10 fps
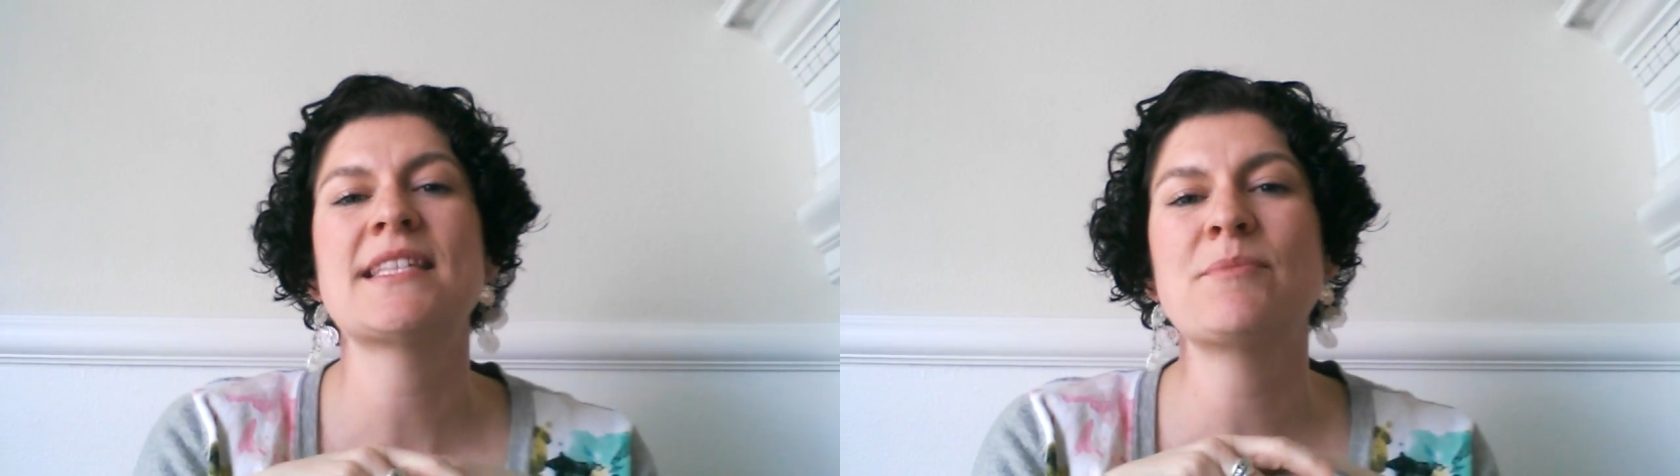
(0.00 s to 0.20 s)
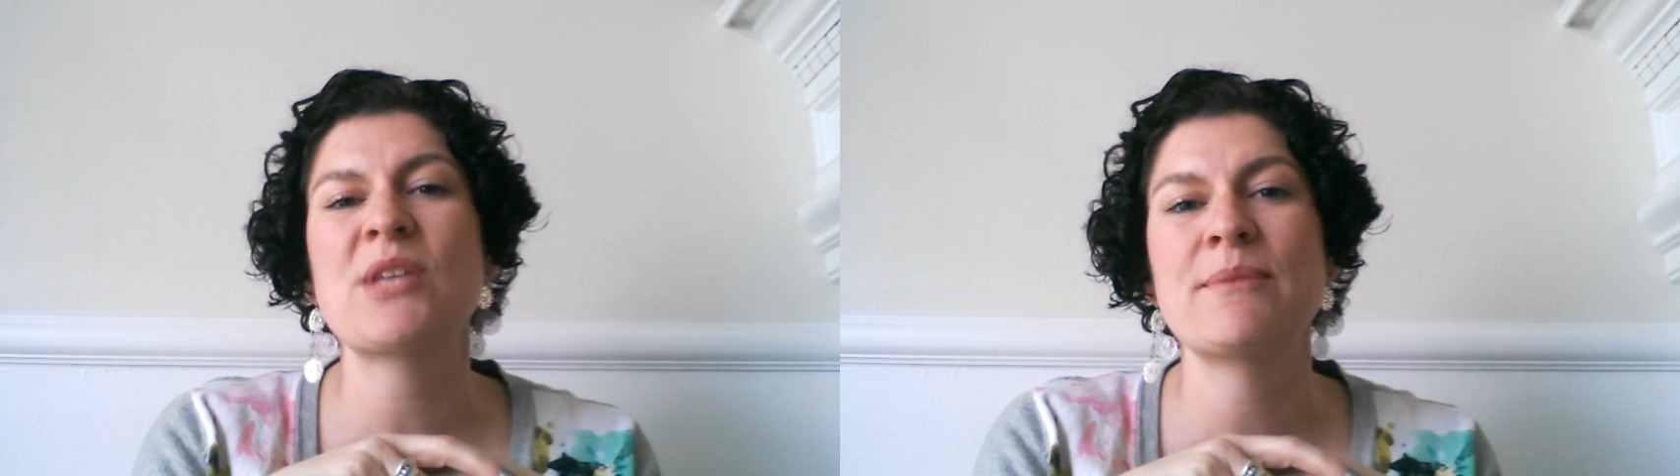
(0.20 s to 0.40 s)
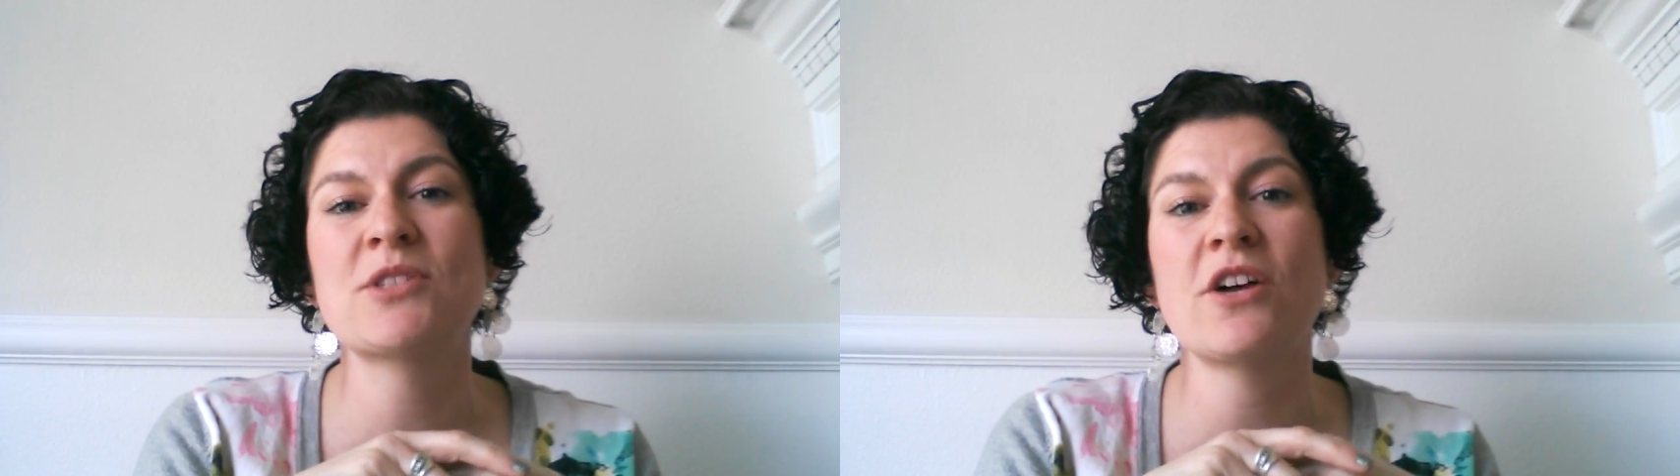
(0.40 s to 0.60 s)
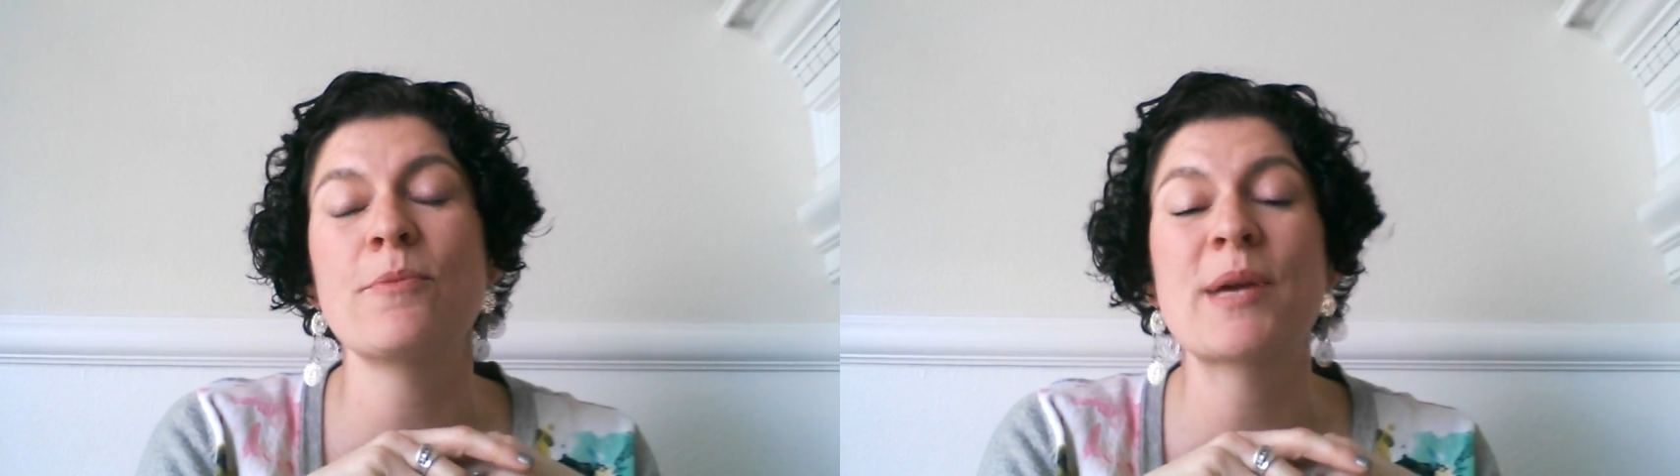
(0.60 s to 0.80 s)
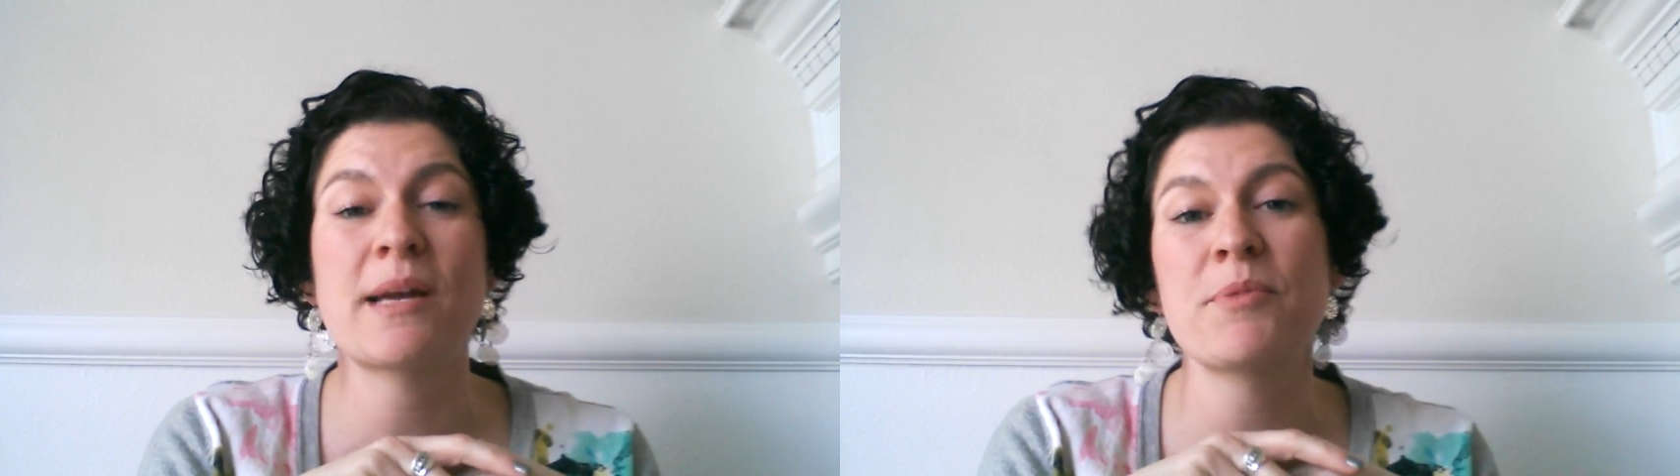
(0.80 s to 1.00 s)
sometimes
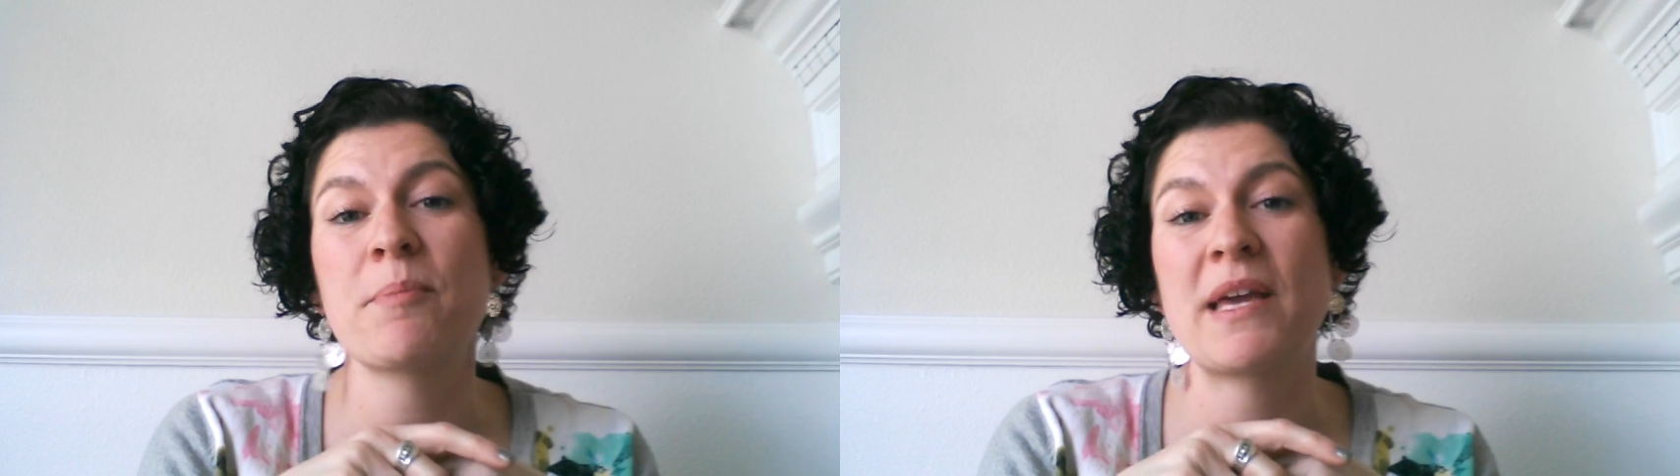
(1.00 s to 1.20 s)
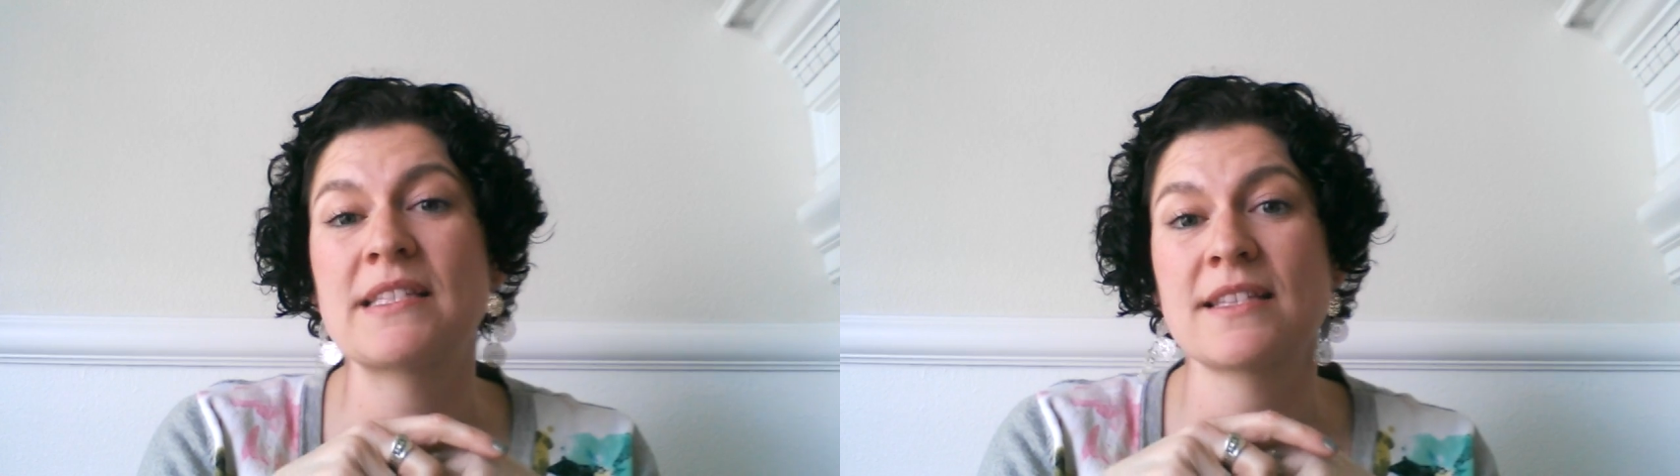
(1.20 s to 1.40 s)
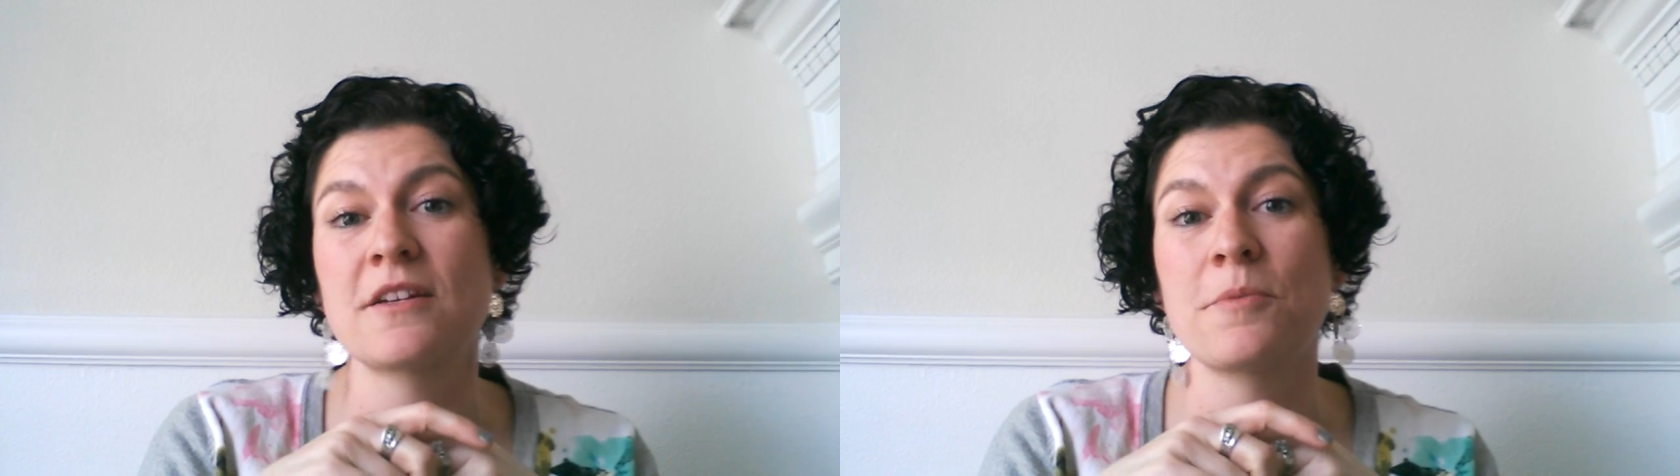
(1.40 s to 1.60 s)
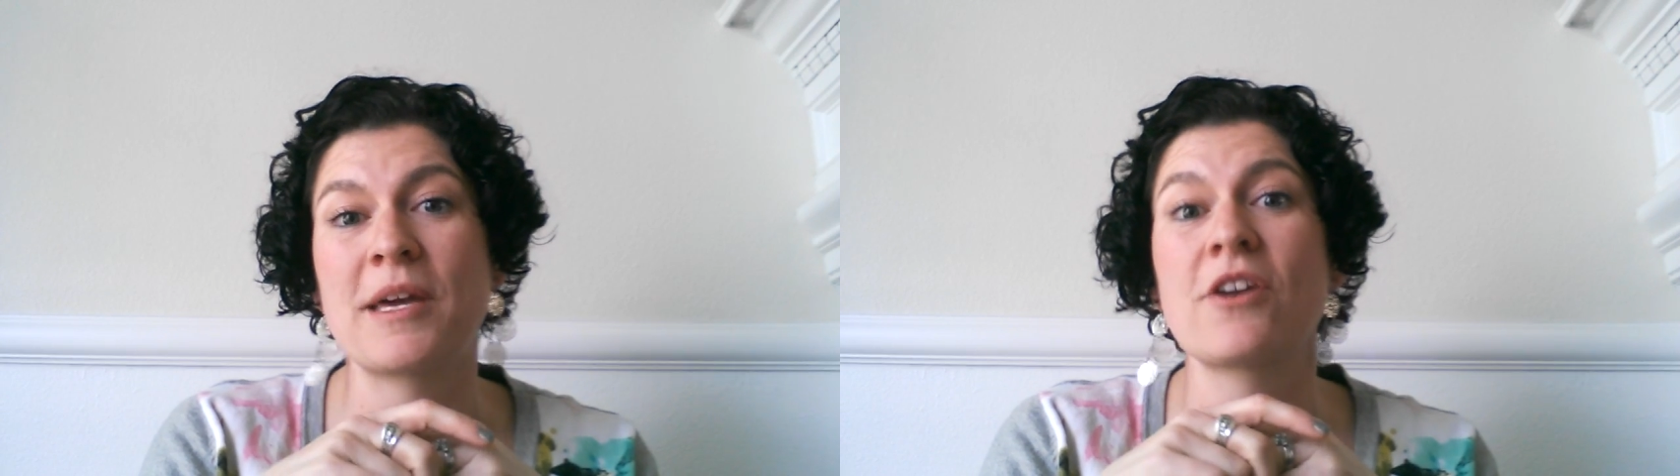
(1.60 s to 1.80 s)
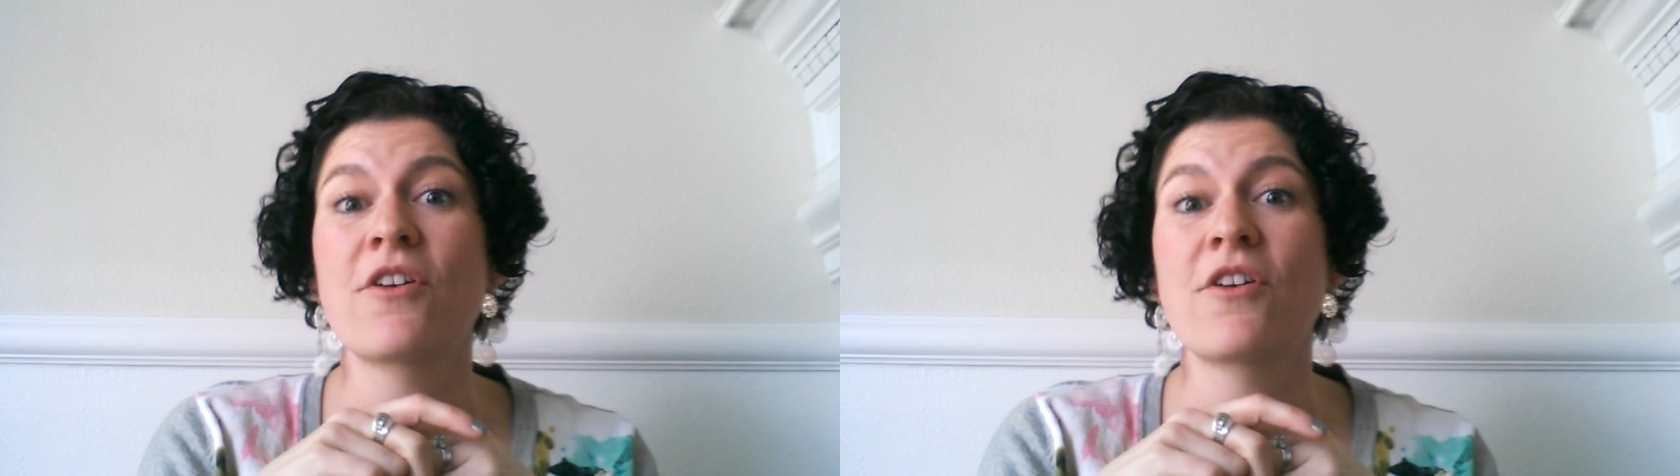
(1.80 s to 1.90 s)
I'll pick up the pace a little bit.